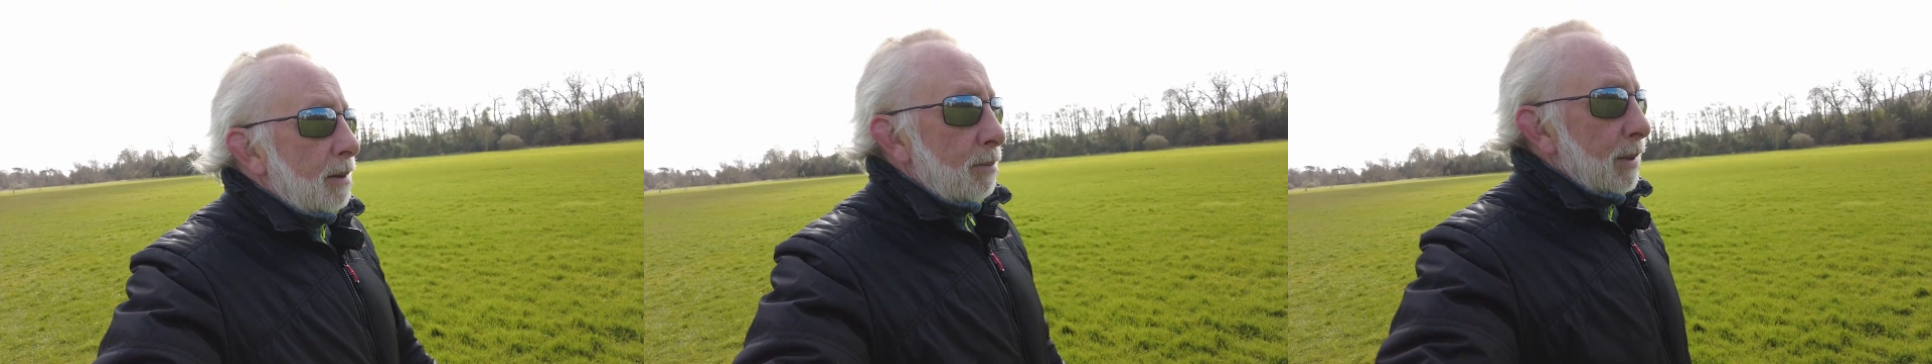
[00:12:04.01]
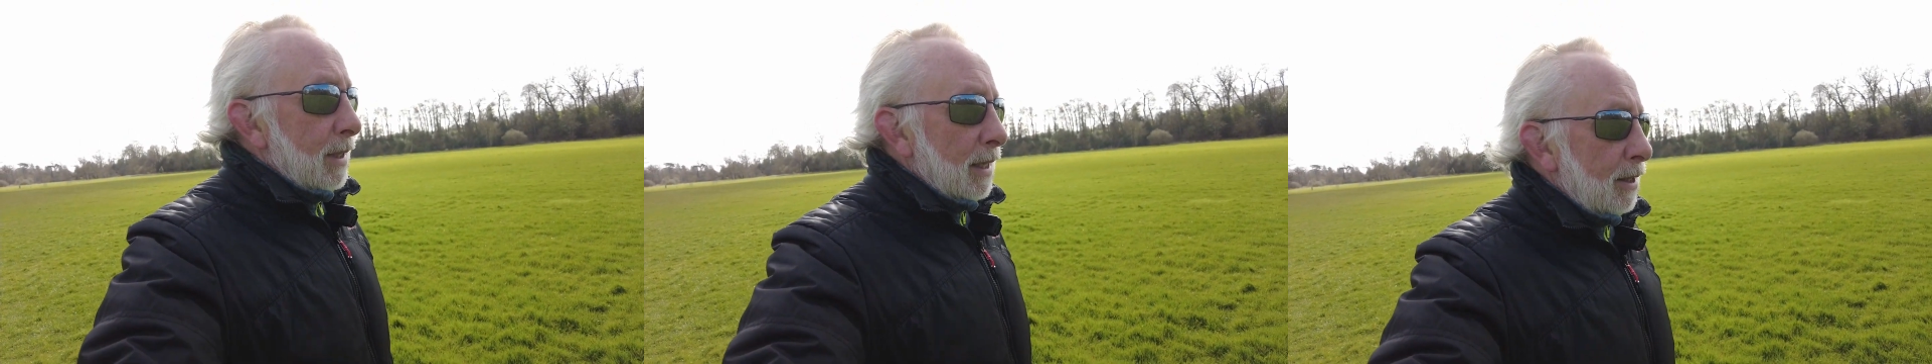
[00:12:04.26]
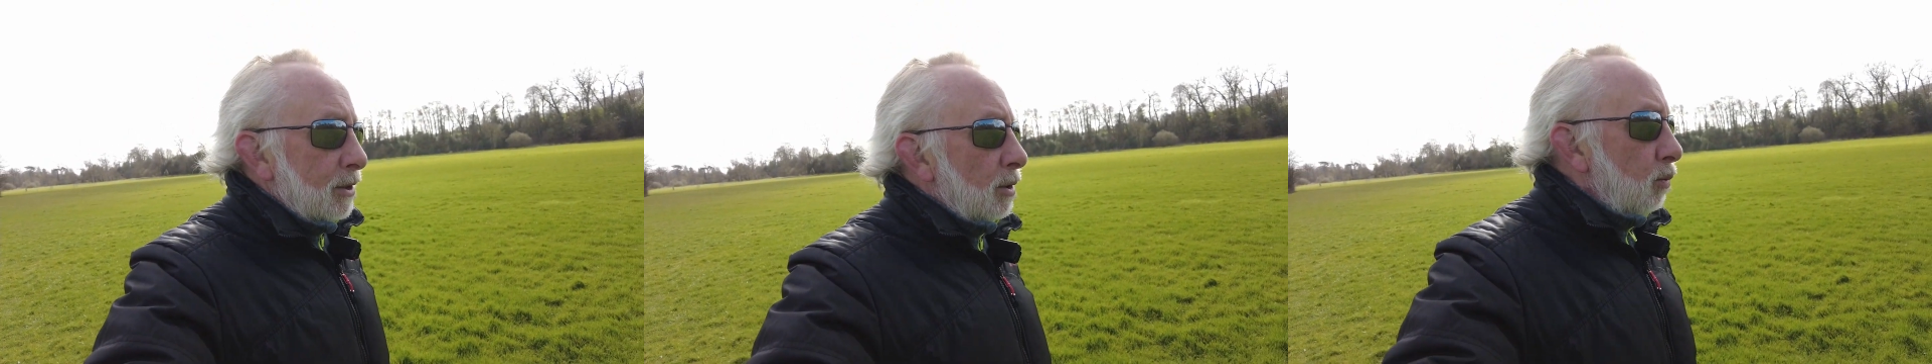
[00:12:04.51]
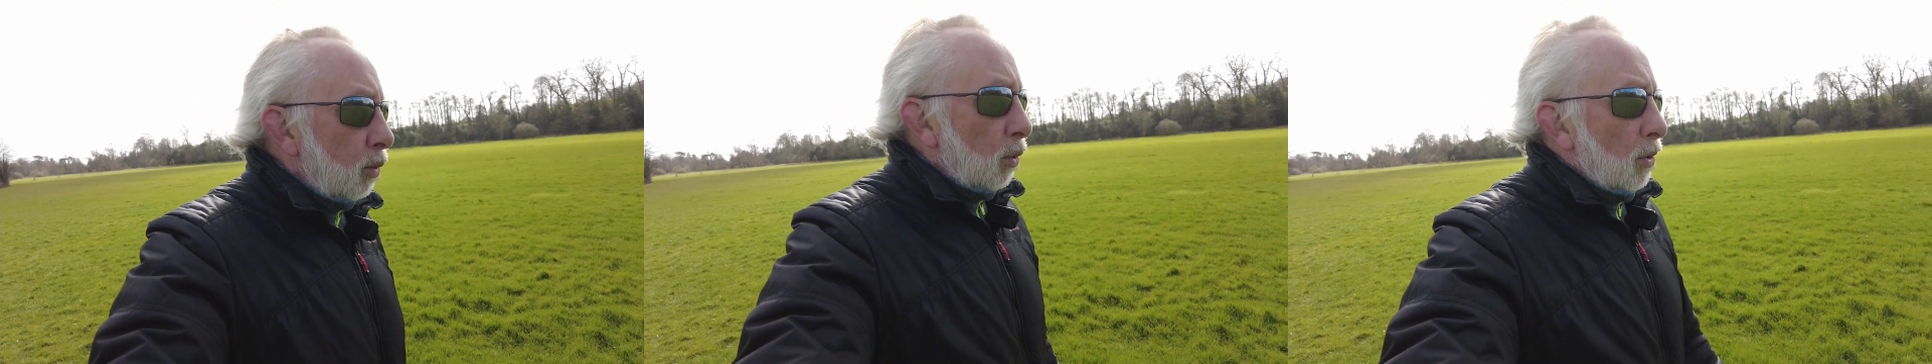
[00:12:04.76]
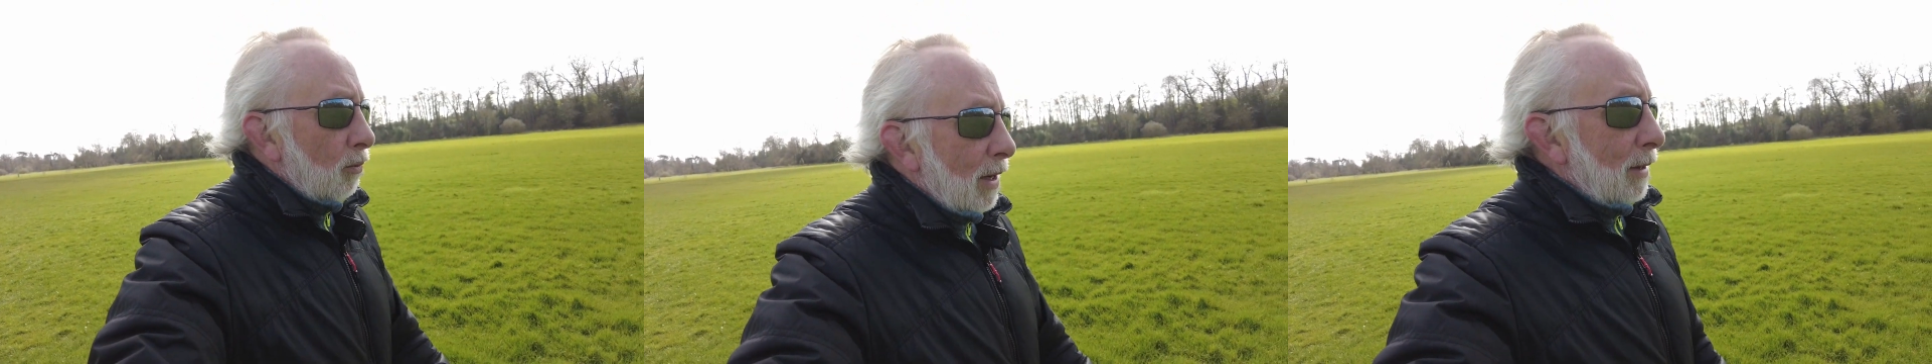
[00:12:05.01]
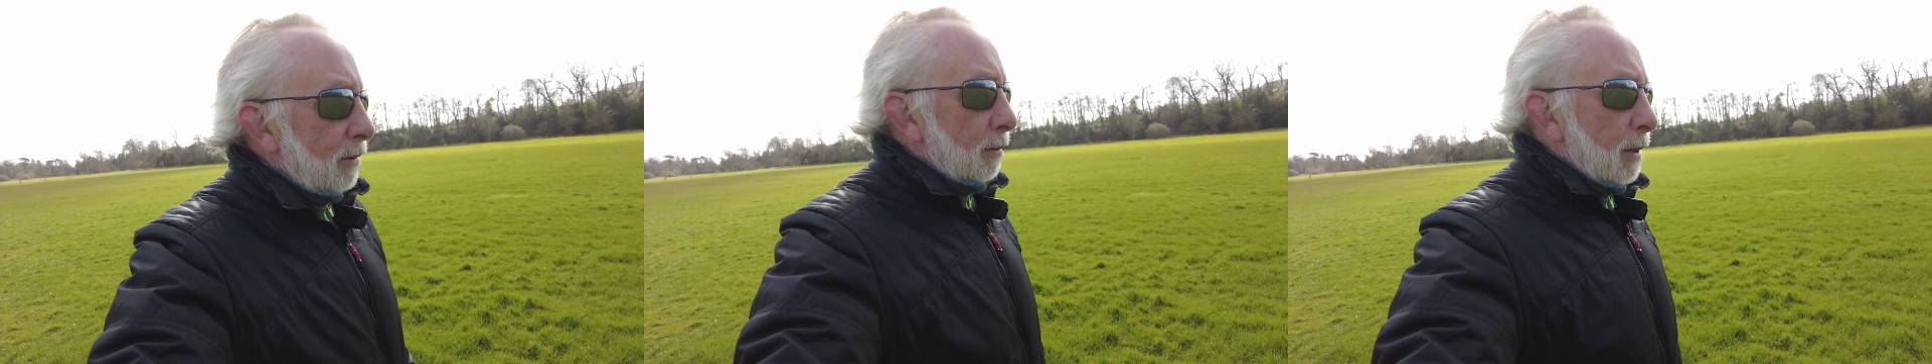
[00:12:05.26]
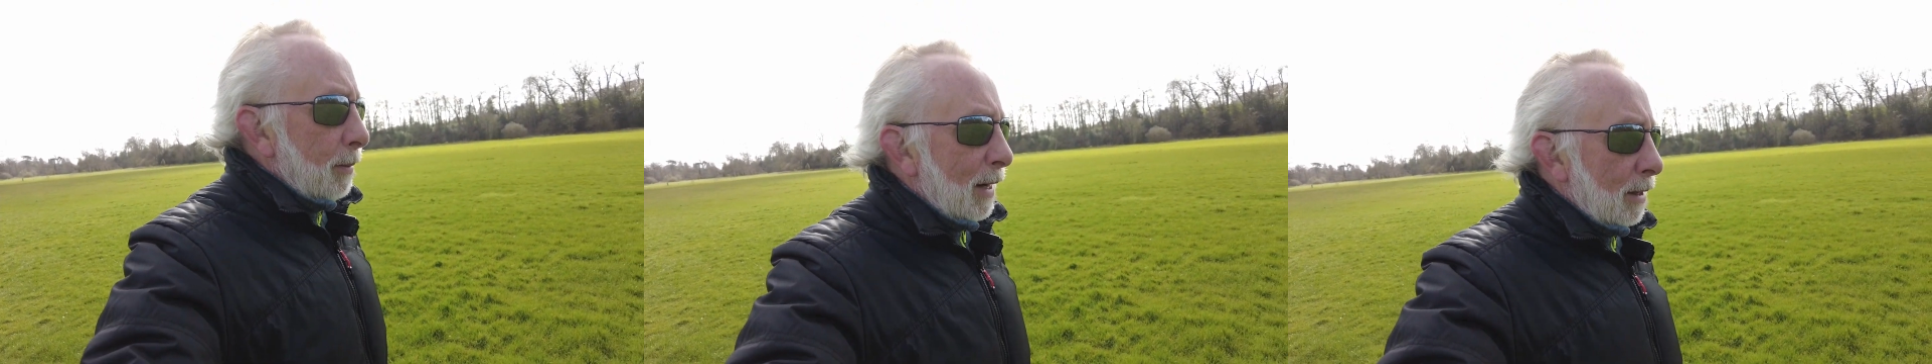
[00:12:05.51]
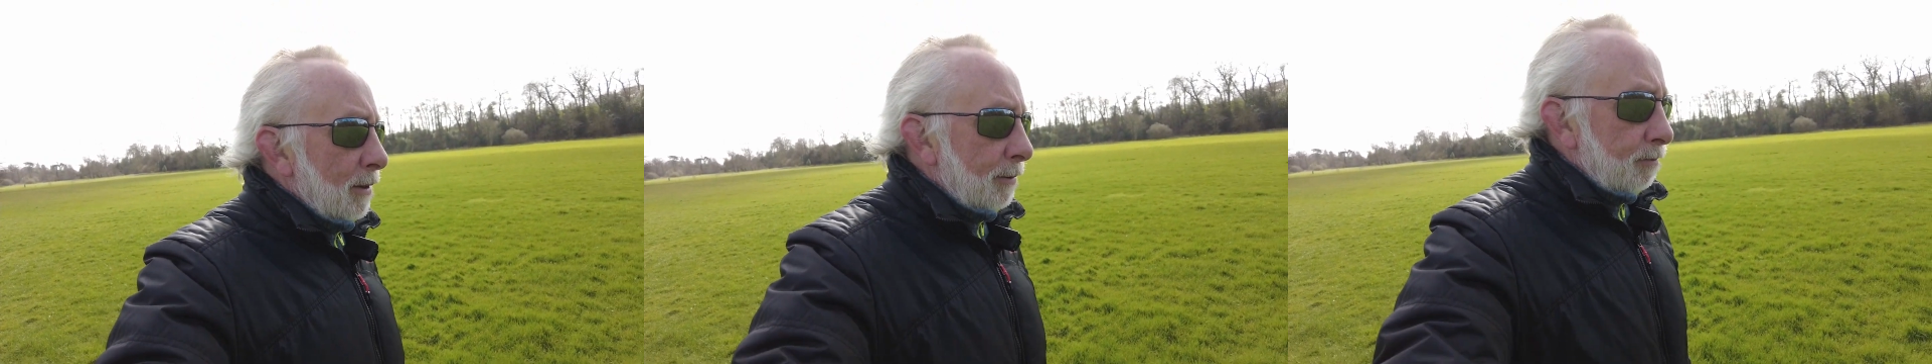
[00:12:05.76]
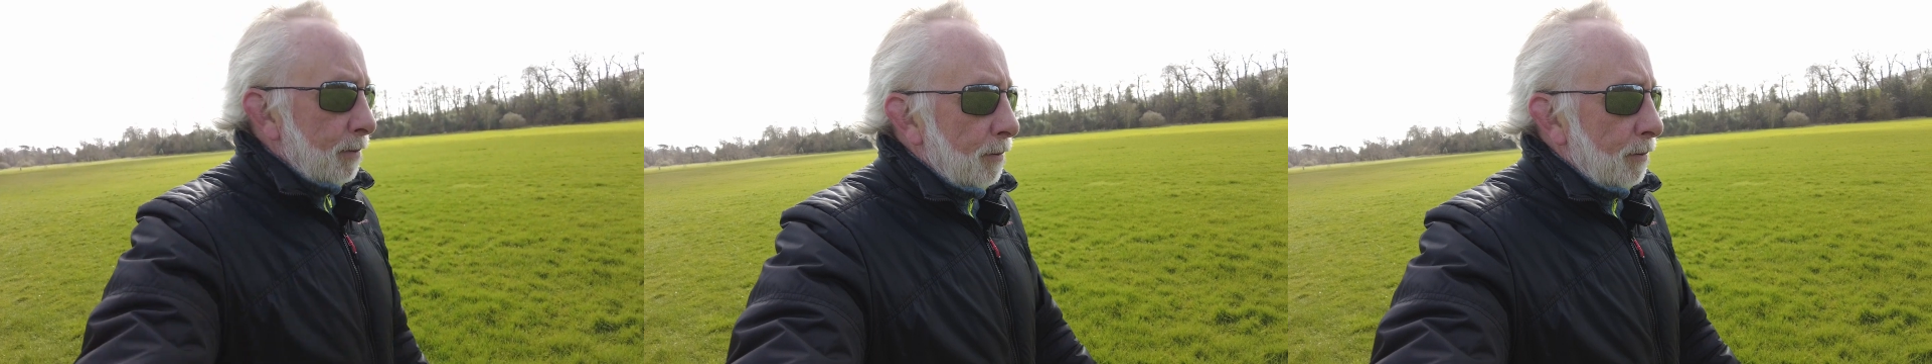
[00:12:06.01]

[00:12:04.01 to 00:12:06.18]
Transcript: beginning to walk round. I'm about